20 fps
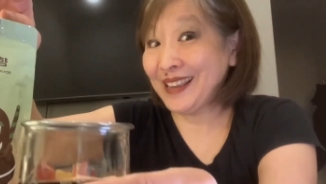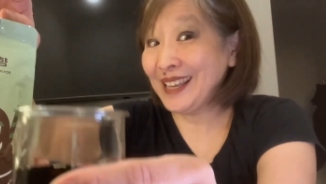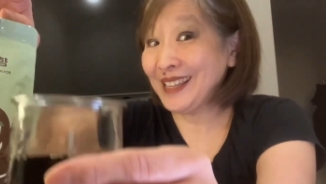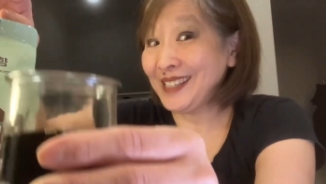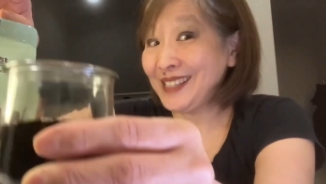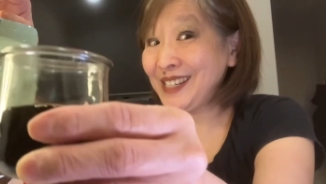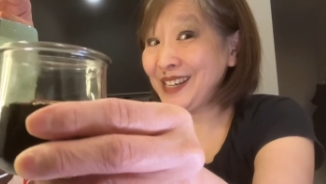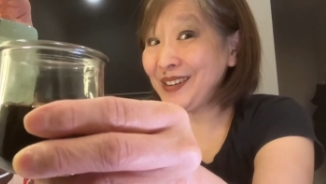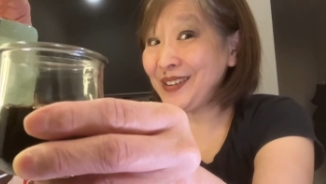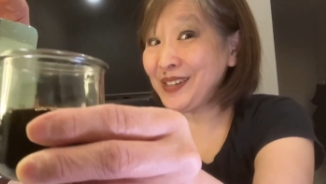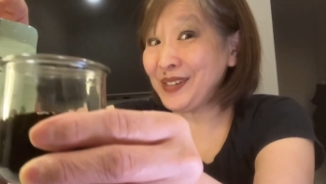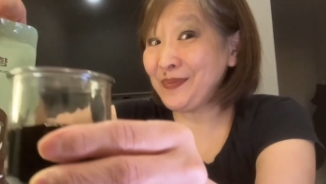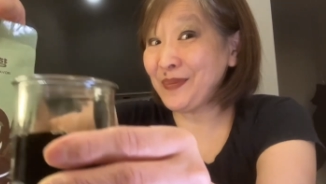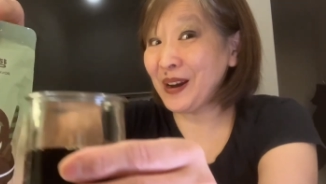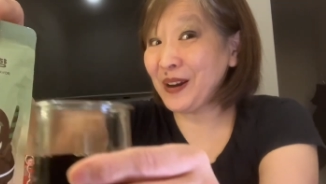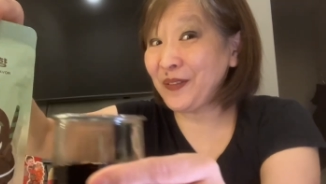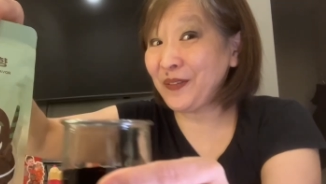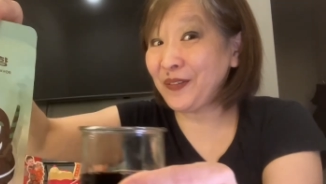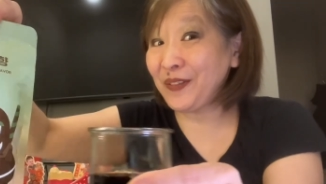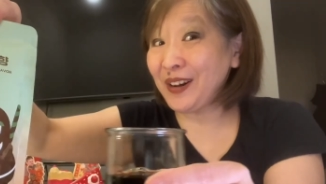Cheers,
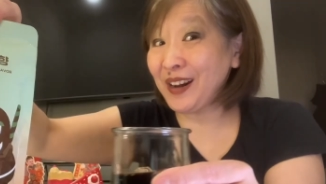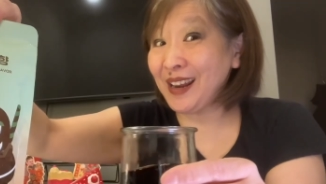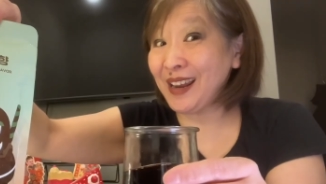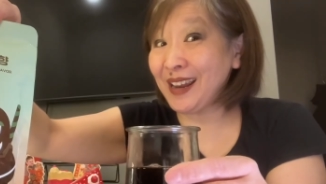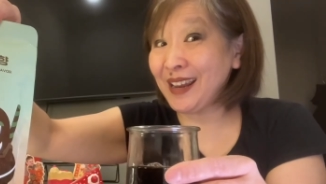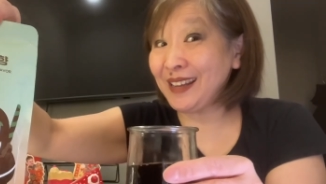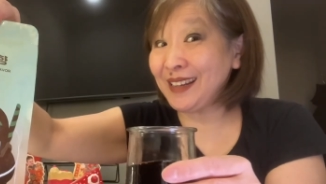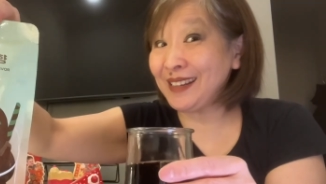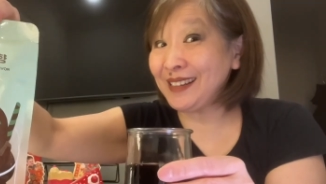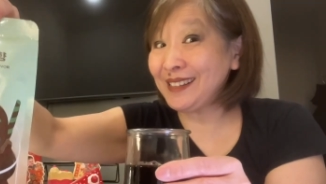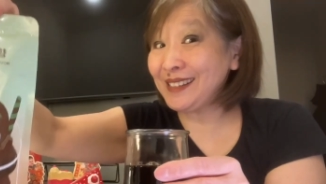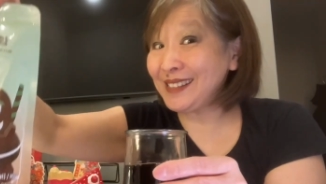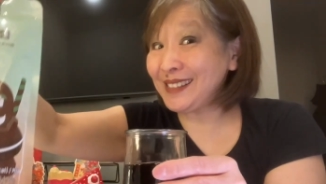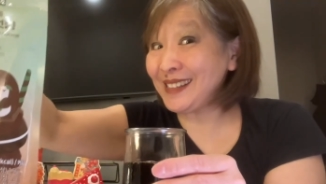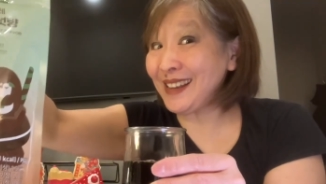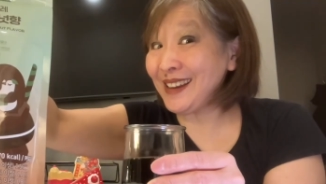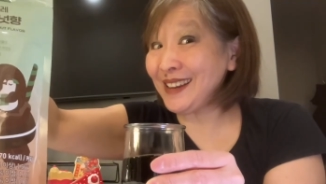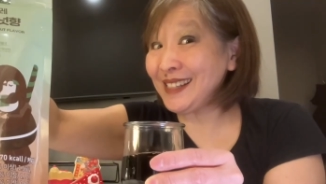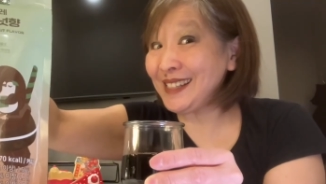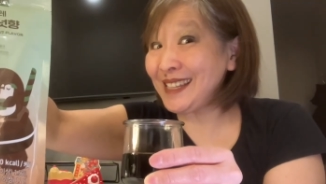my friend.
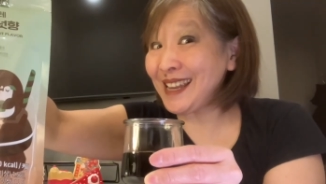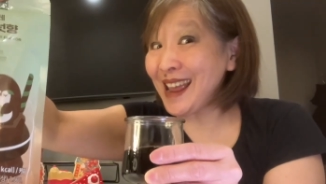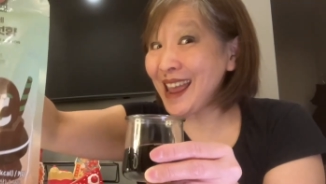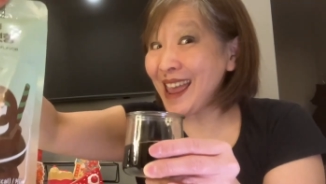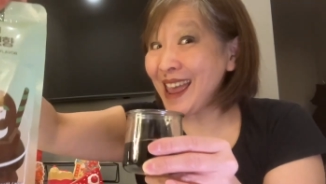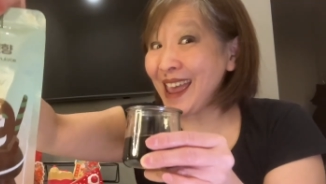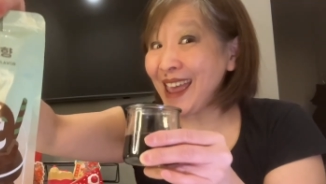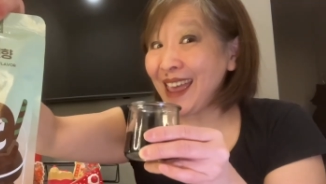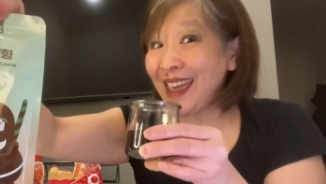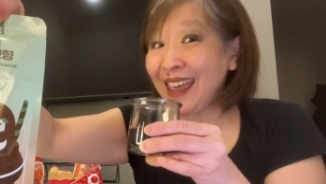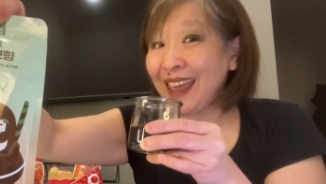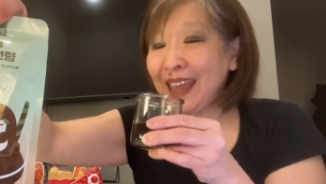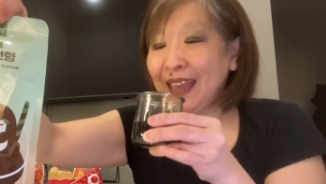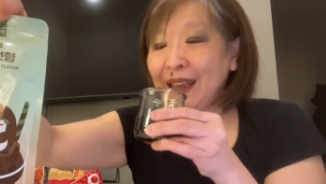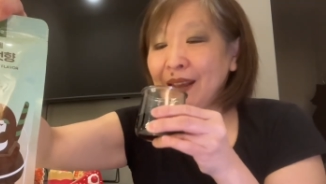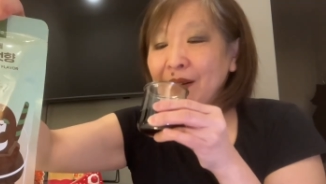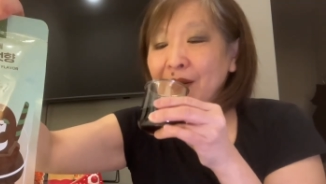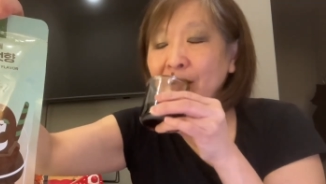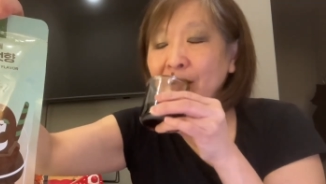Santé.